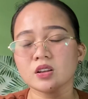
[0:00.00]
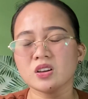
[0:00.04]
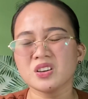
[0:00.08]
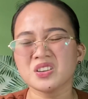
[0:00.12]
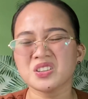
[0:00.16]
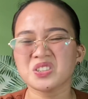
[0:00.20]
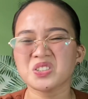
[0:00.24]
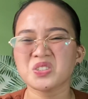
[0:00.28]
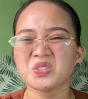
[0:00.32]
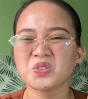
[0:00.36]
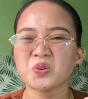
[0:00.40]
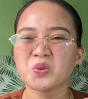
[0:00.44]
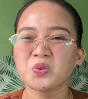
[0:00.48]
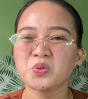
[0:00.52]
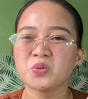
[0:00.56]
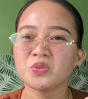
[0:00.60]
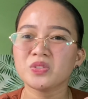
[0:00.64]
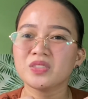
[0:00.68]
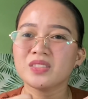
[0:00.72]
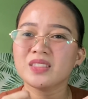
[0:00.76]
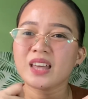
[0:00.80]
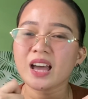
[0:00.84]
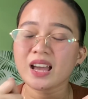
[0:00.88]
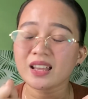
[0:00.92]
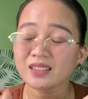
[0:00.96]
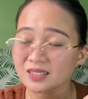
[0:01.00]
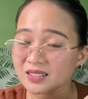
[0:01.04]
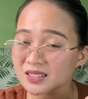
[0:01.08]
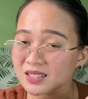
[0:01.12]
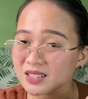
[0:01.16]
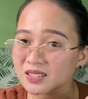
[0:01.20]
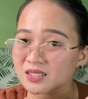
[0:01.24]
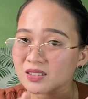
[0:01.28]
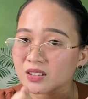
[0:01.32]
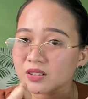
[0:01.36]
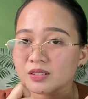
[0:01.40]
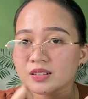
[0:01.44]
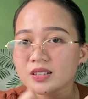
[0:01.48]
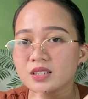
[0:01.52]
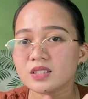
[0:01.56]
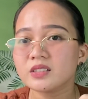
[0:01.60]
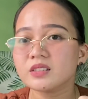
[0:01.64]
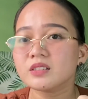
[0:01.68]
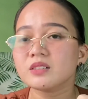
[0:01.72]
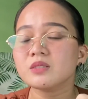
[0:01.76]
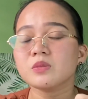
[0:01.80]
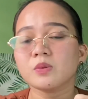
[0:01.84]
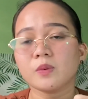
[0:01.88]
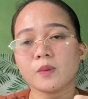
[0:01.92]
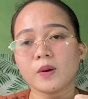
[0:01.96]
So that's the
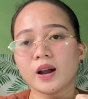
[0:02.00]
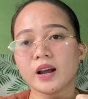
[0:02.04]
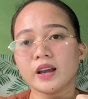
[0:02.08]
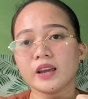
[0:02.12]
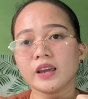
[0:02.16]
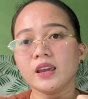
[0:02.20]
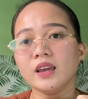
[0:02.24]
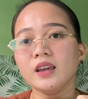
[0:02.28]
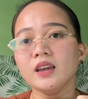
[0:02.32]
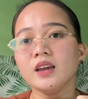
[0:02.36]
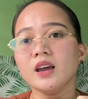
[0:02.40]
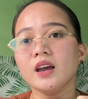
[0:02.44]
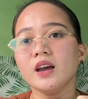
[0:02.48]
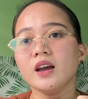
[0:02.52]
reason why